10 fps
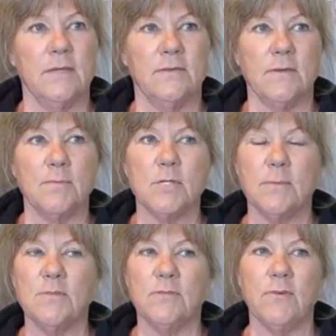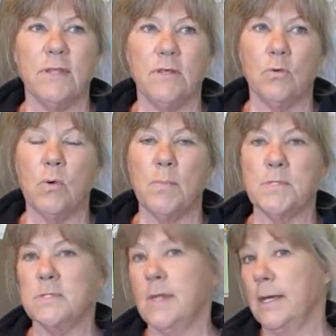Sometimes I find the crumb
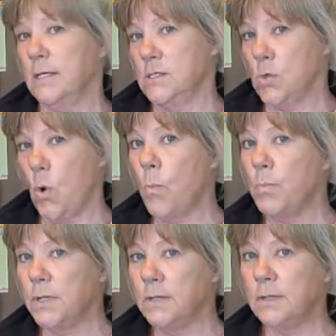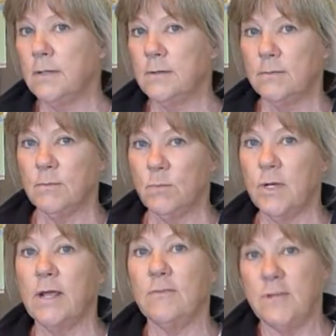is not as open
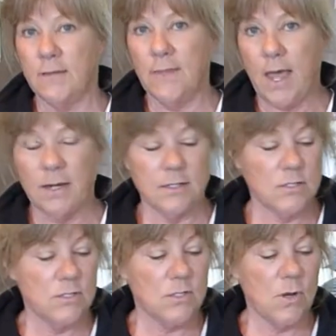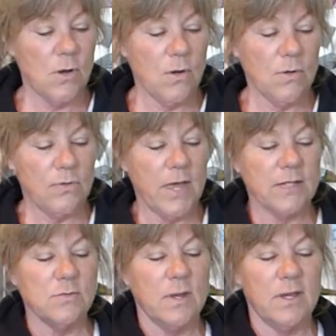when I've done that. So
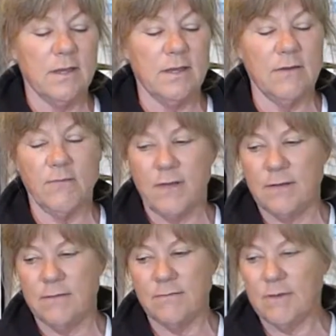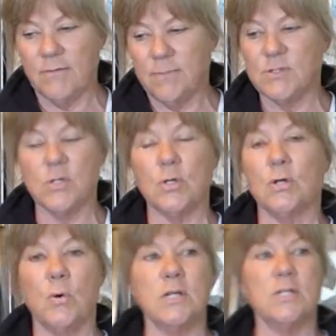that's why if
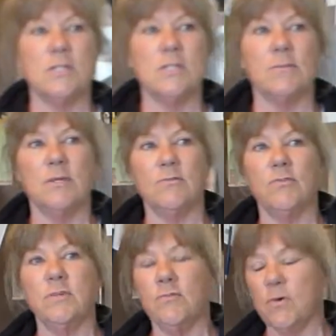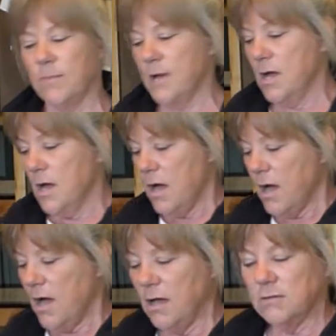I'm going to do something freeform,
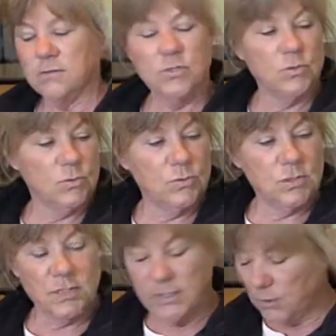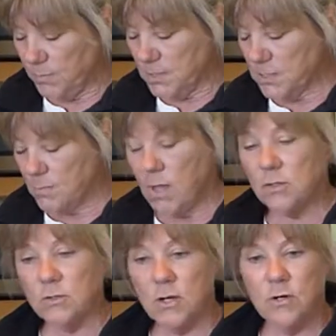I'll do a little bit
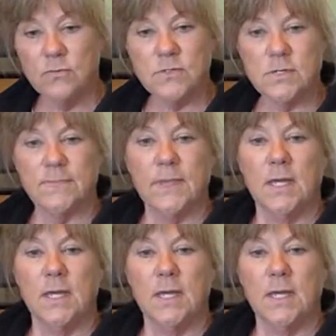smaller loaves